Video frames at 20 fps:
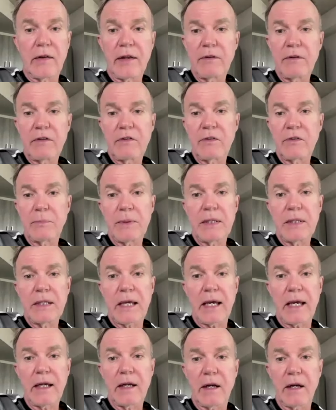That would just be
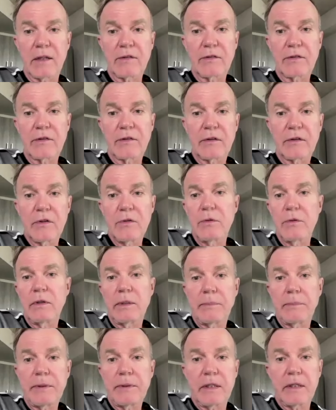chaos. Who would
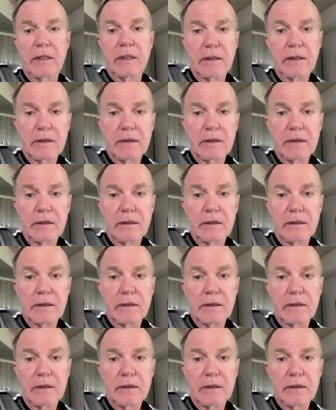it be?